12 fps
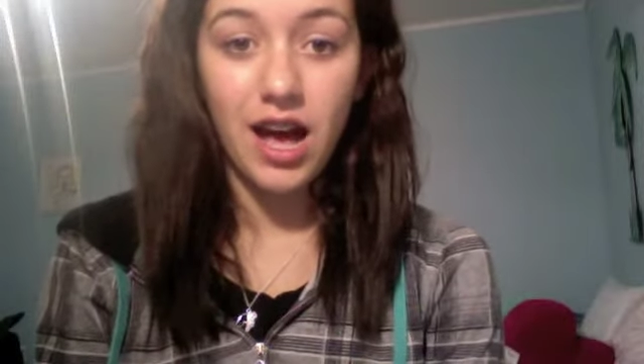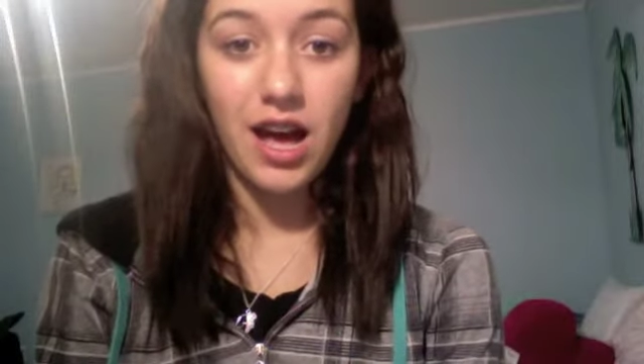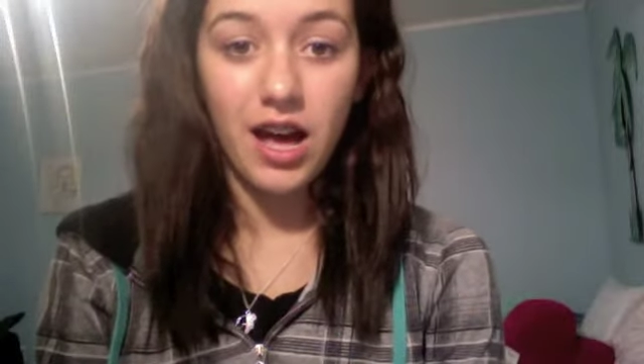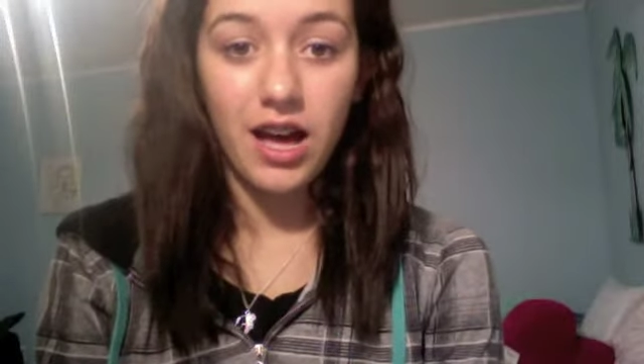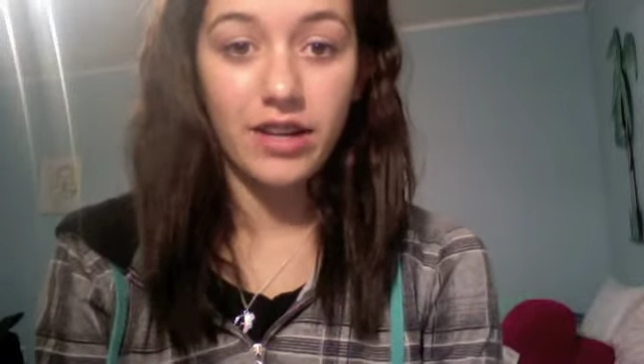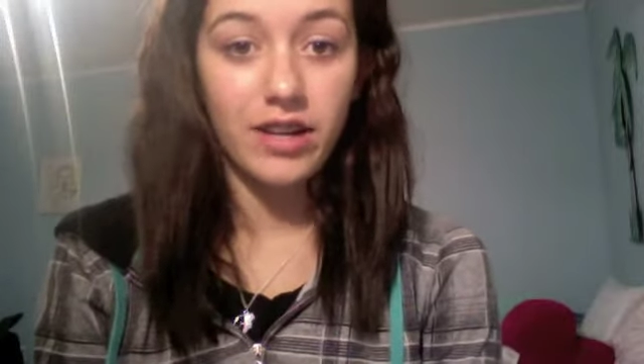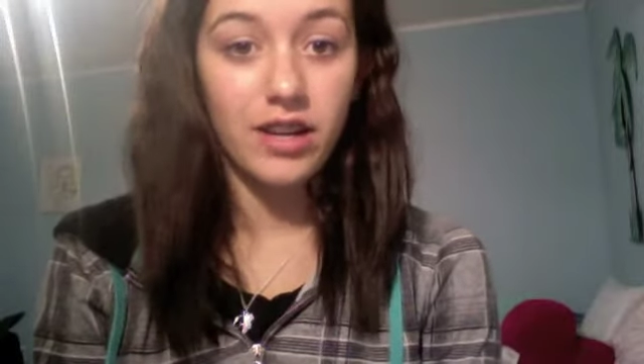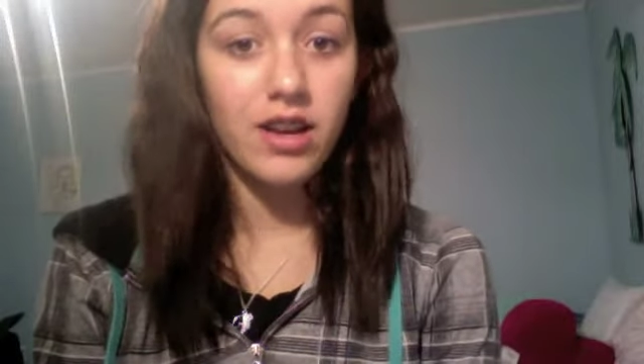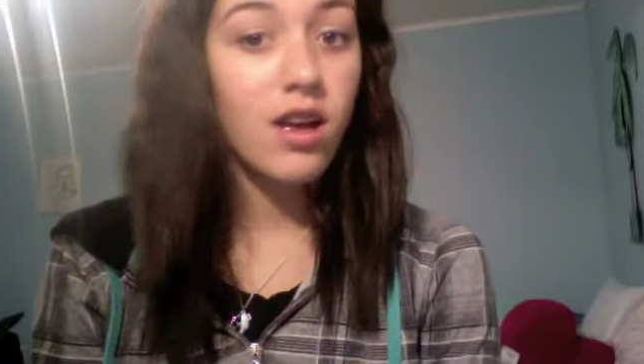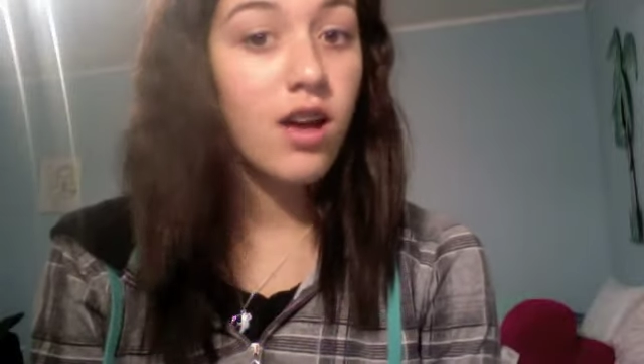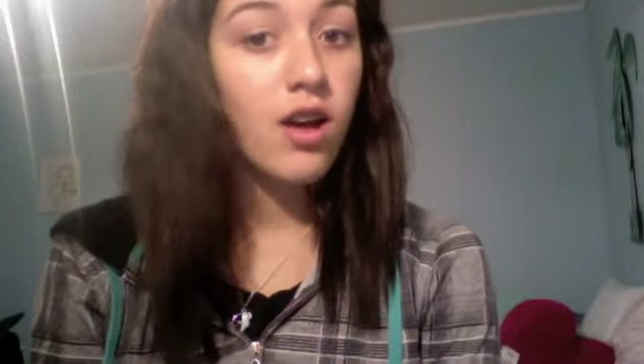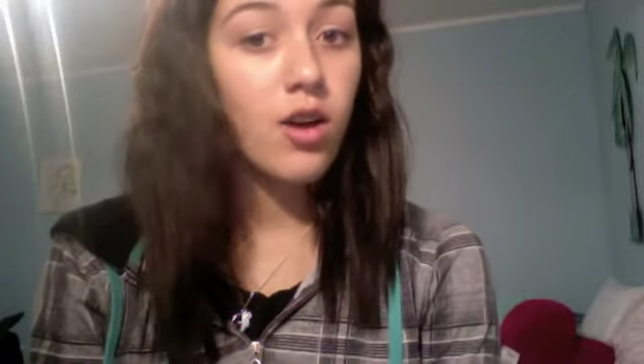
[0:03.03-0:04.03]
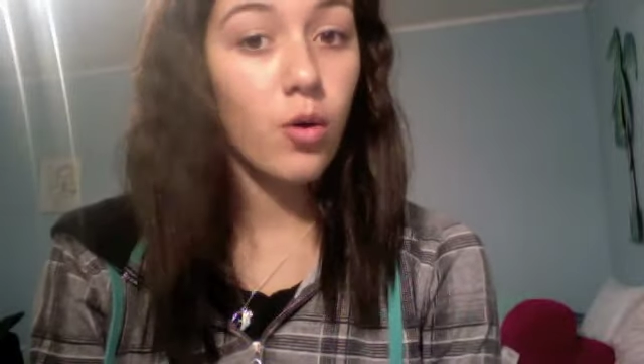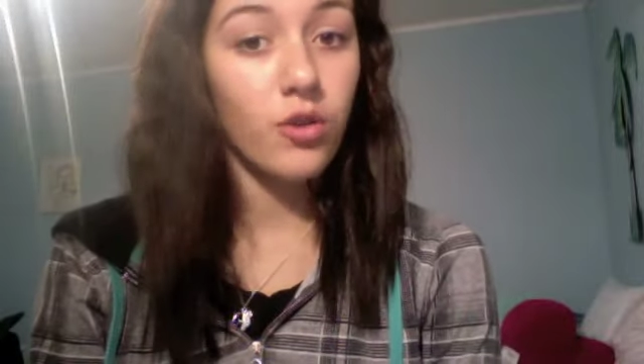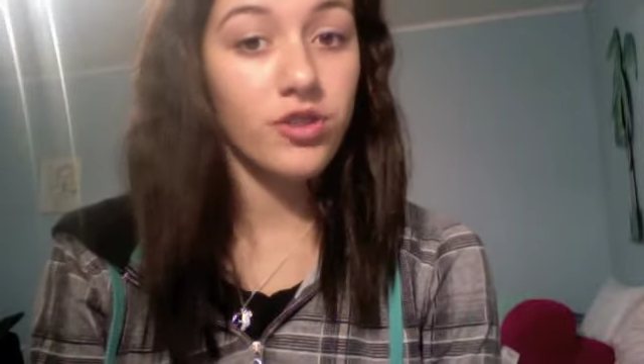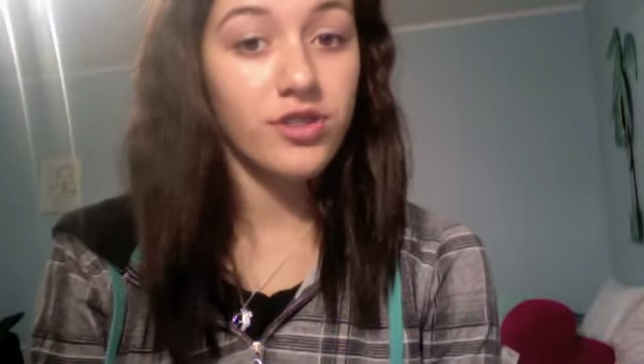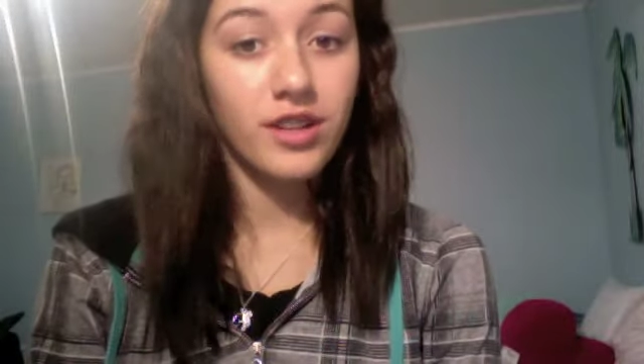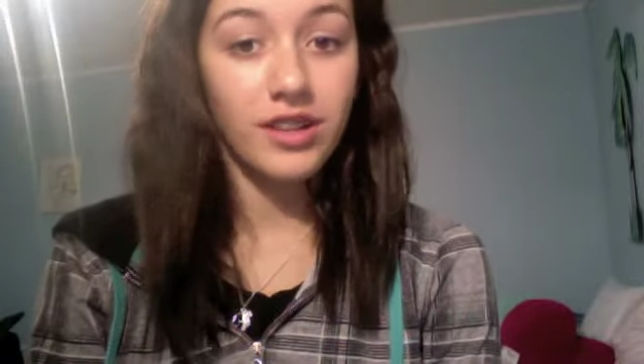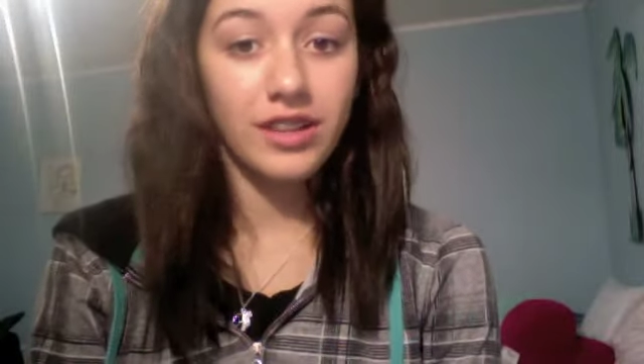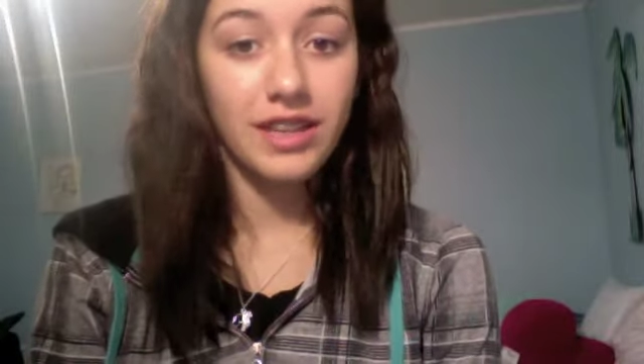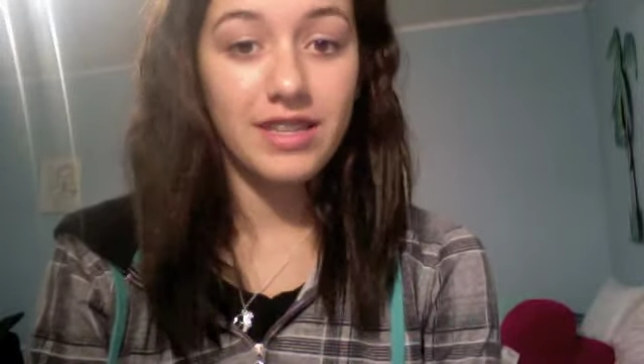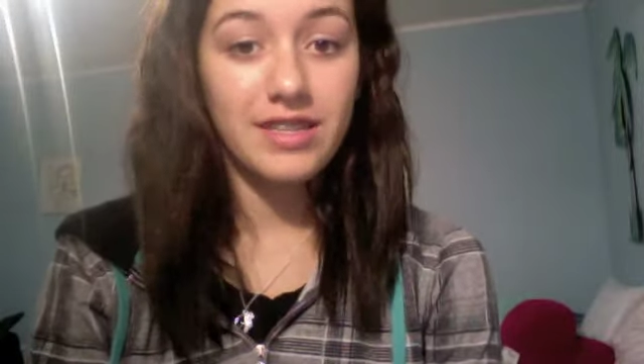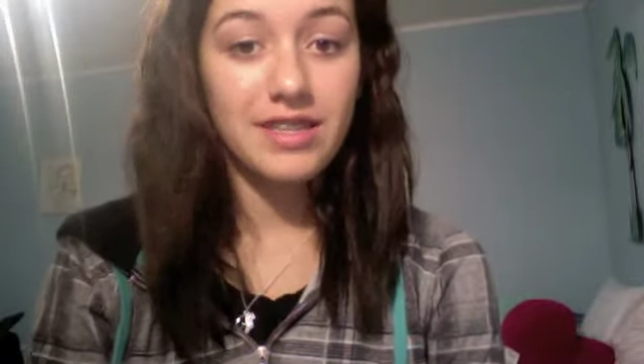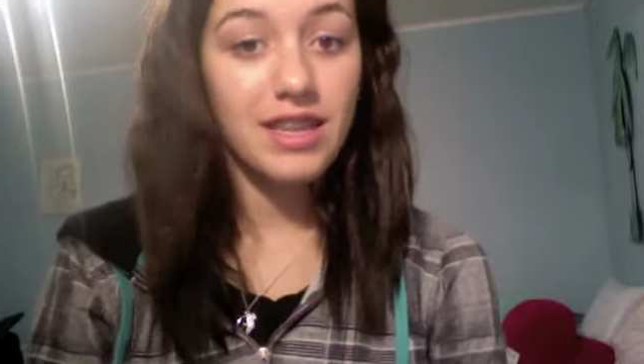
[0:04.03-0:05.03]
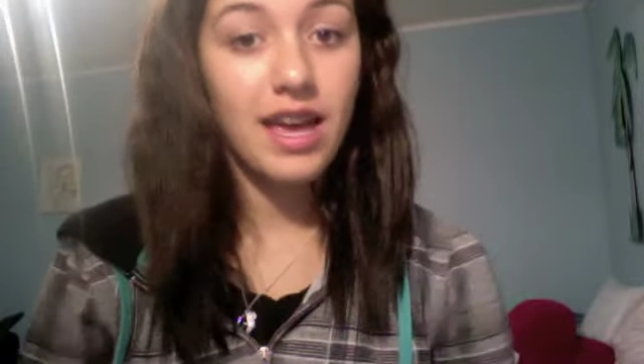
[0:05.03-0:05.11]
on Gorgeous Girlies